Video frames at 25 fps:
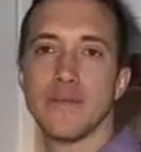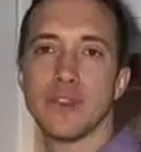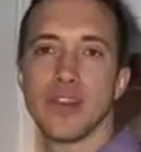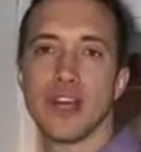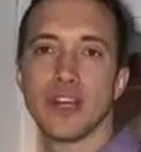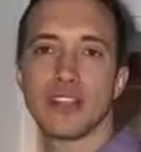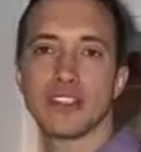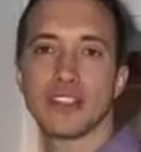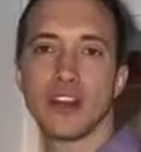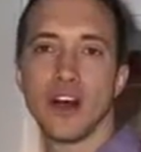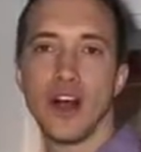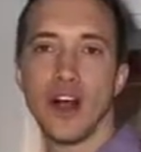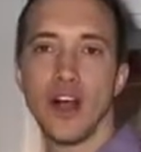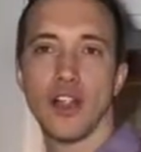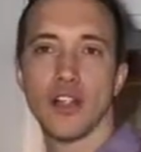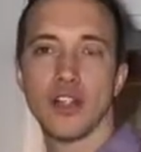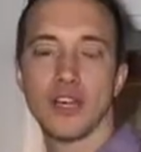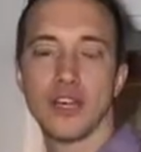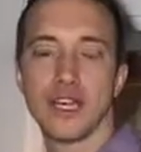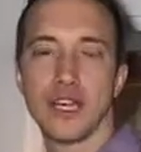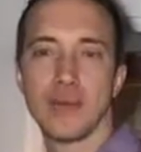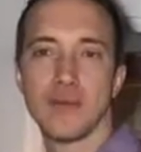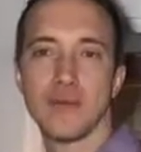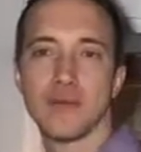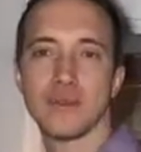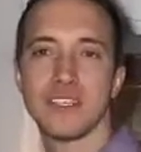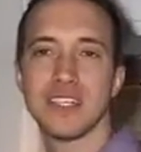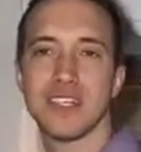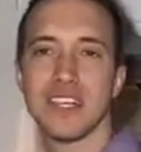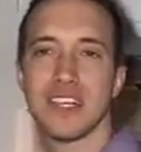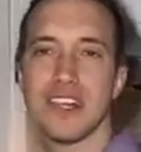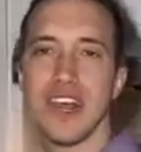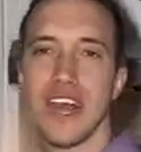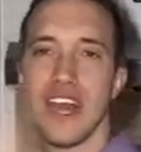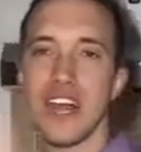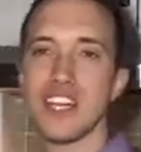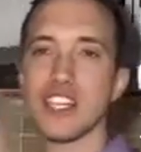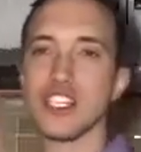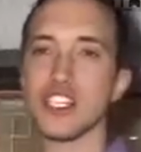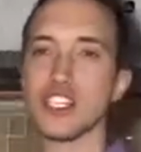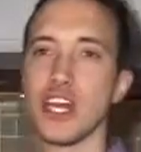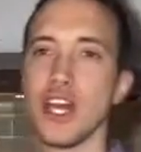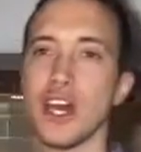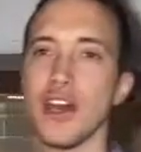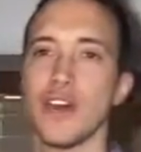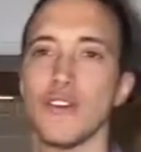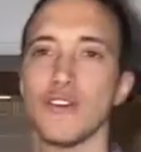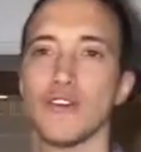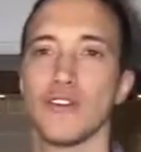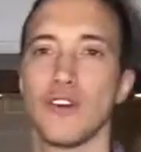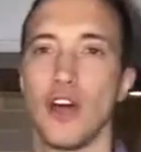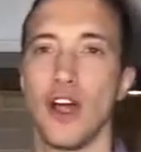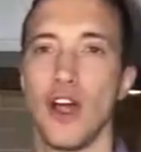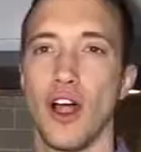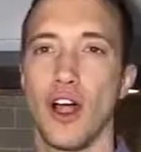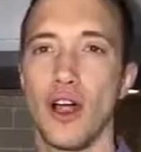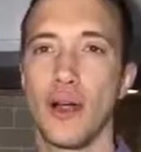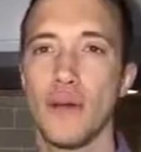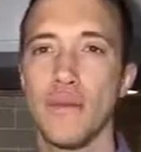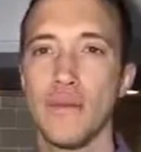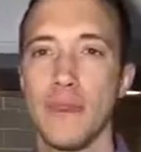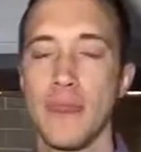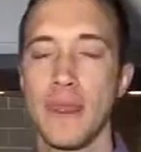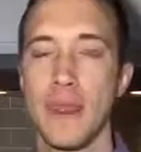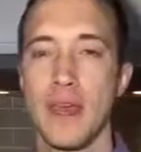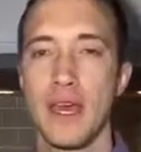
That's called a MTHFR.